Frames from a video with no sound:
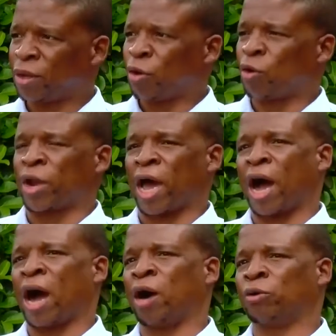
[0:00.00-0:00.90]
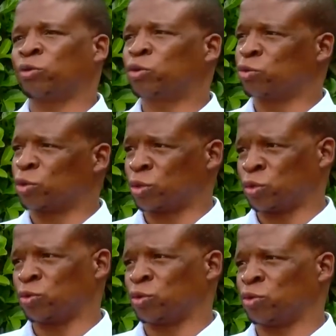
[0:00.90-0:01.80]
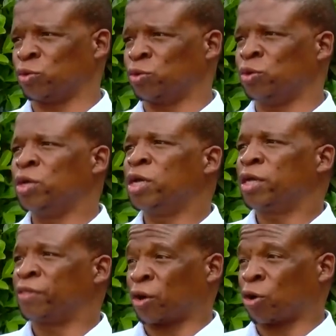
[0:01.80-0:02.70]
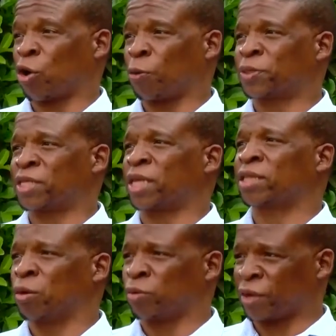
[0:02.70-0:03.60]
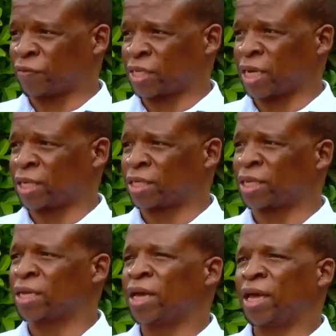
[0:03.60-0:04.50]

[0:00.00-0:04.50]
on how to do the crops that they would have selected.